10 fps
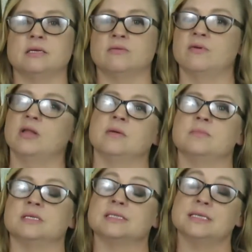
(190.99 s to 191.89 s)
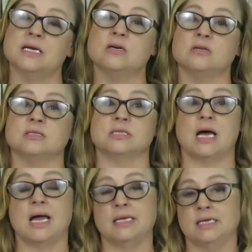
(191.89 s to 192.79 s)
and develop the skills
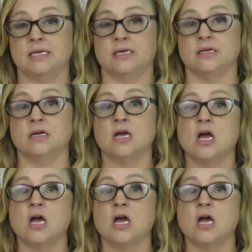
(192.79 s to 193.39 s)
I needed